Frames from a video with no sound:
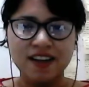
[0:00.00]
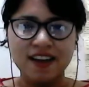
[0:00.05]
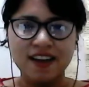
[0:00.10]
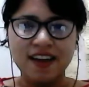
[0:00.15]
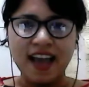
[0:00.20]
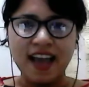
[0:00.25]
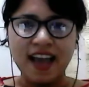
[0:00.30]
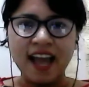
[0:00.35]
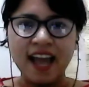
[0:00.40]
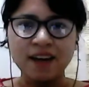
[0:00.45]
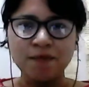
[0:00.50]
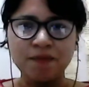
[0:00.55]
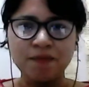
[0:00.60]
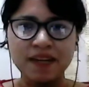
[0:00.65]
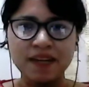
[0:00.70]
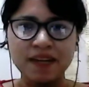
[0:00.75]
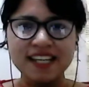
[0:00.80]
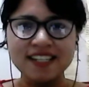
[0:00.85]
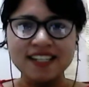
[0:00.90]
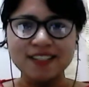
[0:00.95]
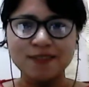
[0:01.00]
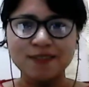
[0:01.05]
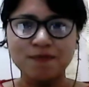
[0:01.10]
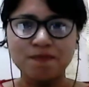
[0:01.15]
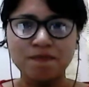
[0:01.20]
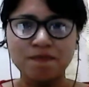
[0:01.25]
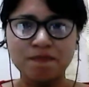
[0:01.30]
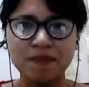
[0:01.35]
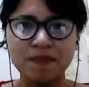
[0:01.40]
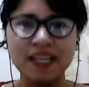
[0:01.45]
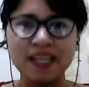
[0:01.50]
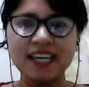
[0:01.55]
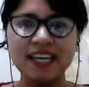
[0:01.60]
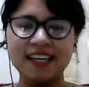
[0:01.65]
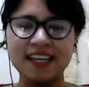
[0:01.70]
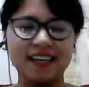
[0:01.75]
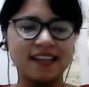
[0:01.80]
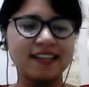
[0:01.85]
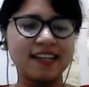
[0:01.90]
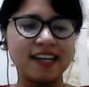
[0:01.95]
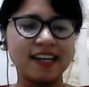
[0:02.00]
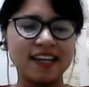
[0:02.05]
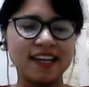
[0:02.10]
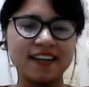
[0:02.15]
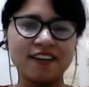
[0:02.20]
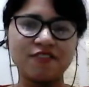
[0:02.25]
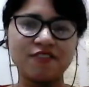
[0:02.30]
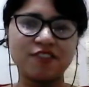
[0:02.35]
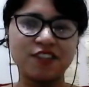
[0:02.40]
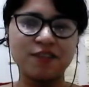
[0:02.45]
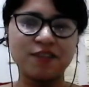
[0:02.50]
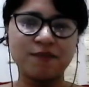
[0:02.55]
And please be clear with the